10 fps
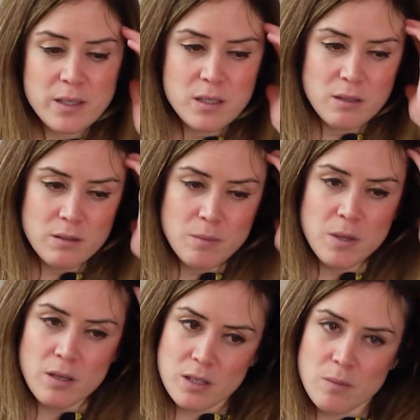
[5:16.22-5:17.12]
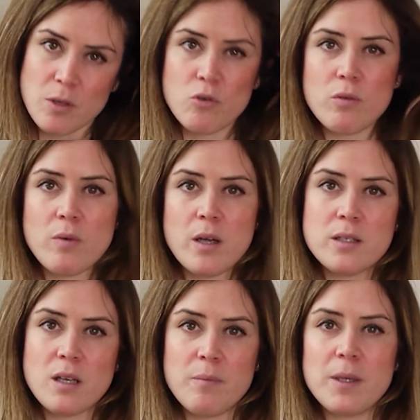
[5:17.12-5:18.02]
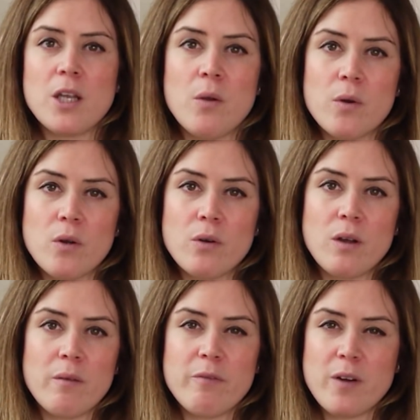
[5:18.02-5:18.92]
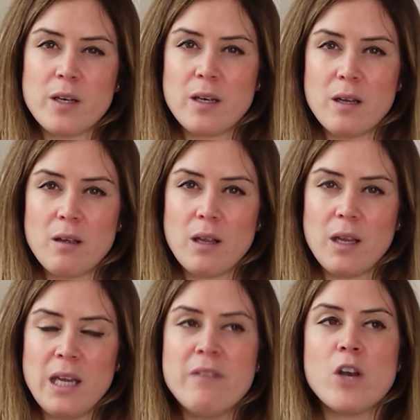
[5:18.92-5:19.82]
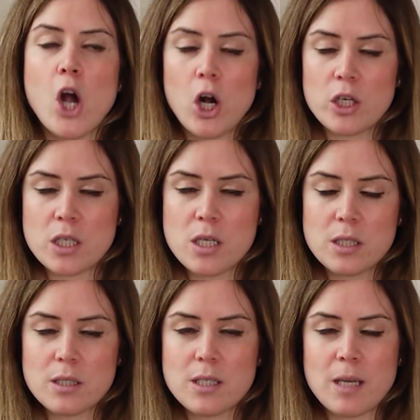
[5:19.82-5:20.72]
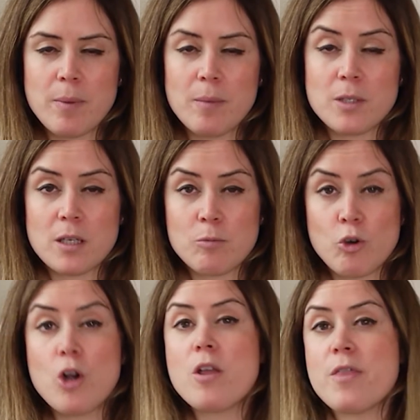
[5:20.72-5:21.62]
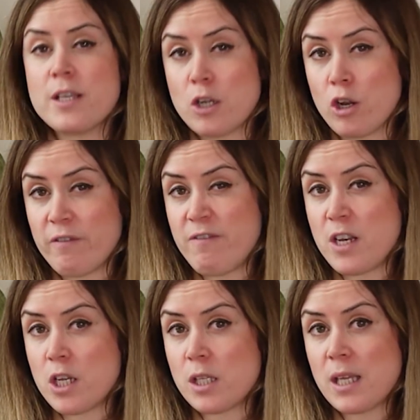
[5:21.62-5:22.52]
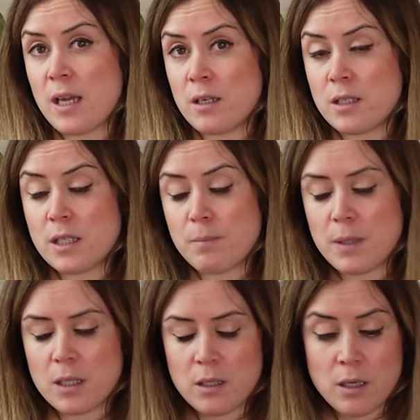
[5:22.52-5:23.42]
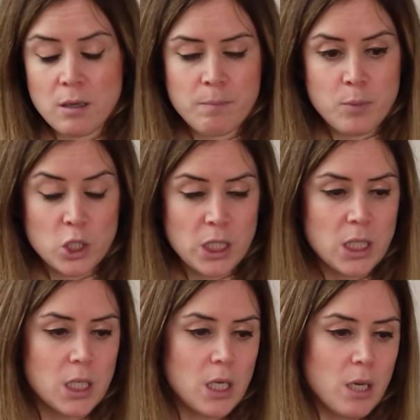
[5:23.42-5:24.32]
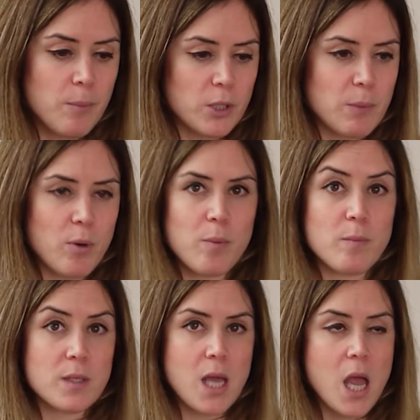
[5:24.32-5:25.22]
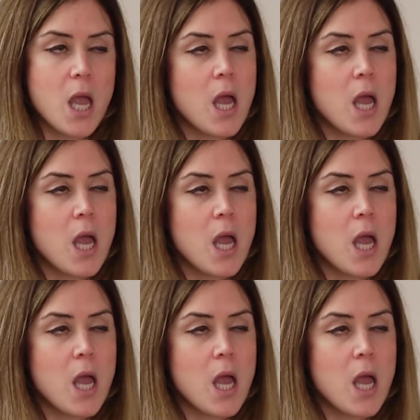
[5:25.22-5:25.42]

so some of the group rides that I've been going on, I'm finding it even harder to keep up. Don't get me wrong, there's a lot of fitness and discipline, you know, body problems there,